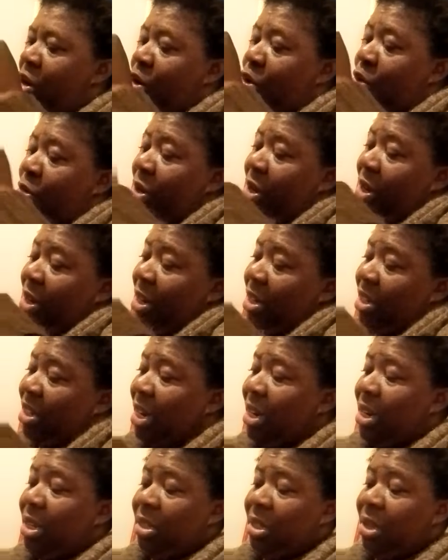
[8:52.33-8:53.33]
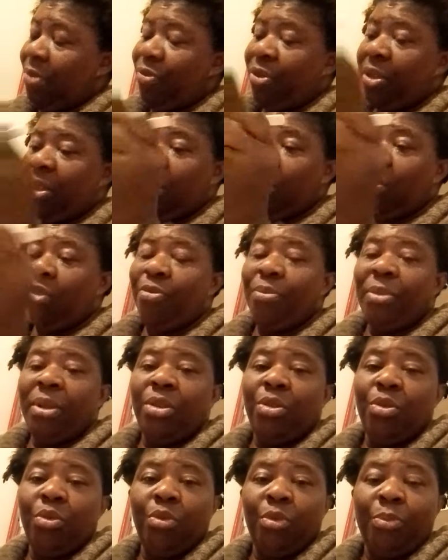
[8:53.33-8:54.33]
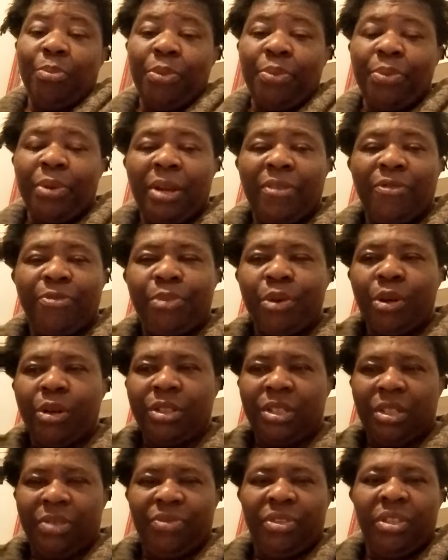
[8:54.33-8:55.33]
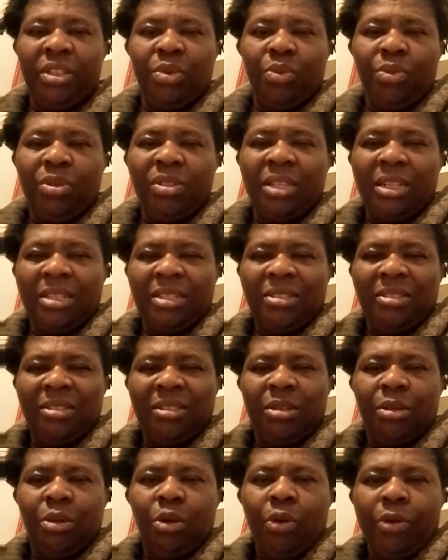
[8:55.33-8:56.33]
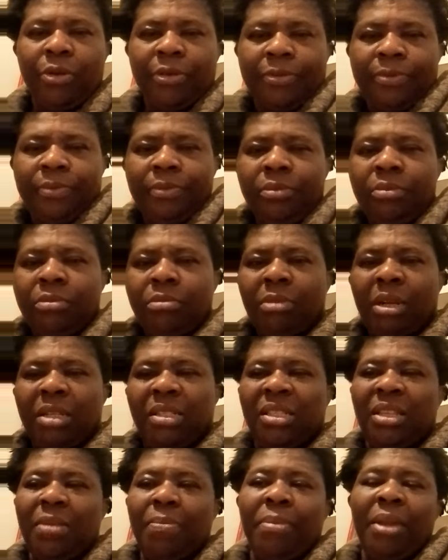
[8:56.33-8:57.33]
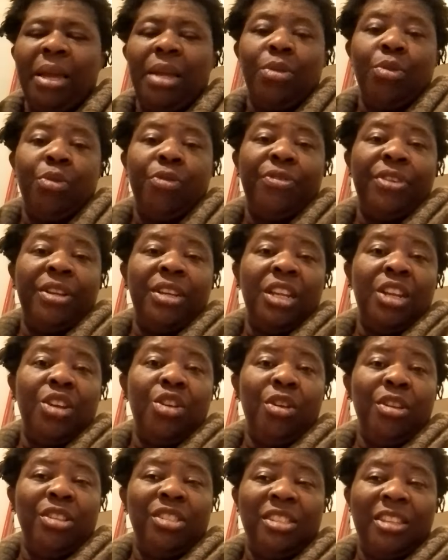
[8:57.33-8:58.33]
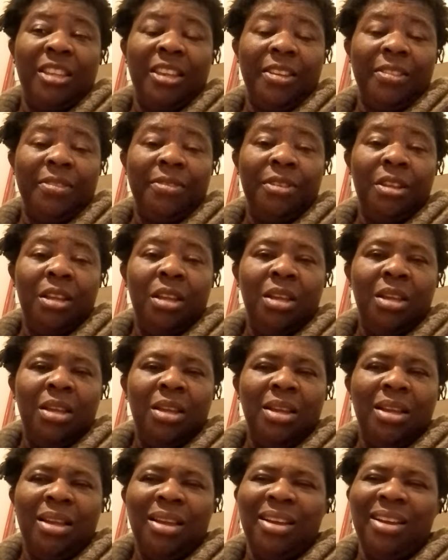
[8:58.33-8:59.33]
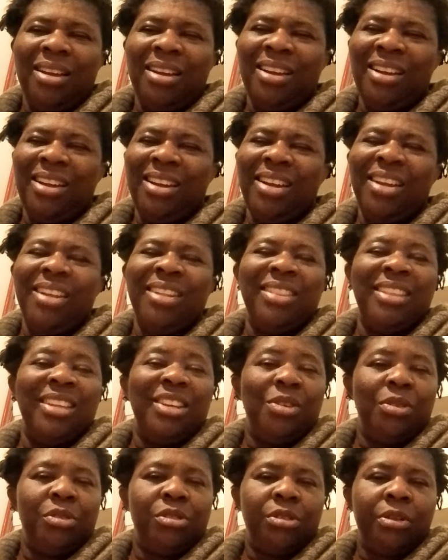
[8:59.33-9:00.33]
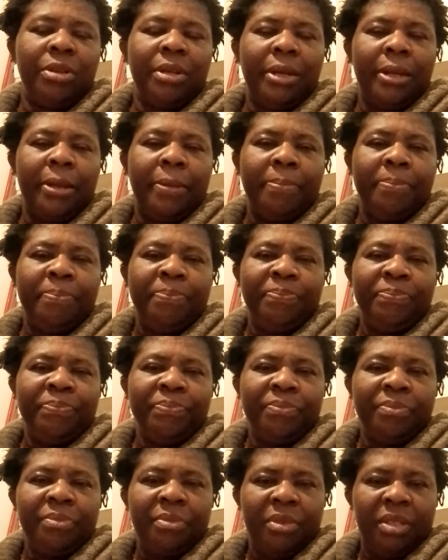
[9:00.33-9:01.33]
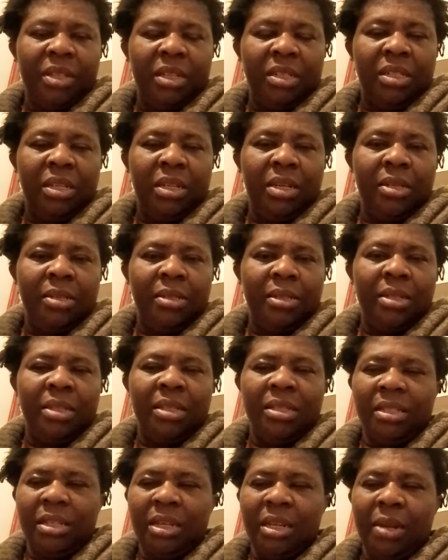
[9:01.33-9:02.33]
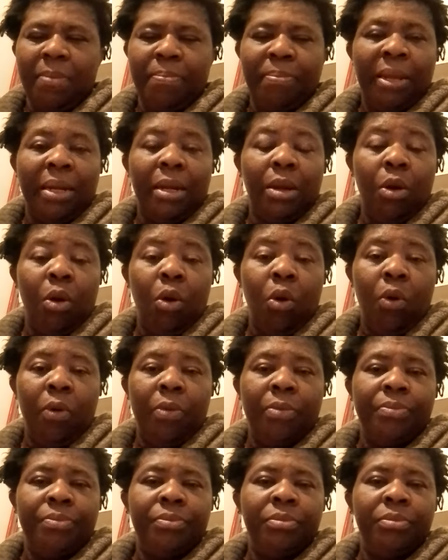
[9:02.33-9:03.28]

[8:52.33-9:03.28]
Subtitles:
including the channels, everything of me, you people have blocked, even the ones that see on, that see me and move and they're not seeing. The no Sunday, Genesis and the Jennifer, all.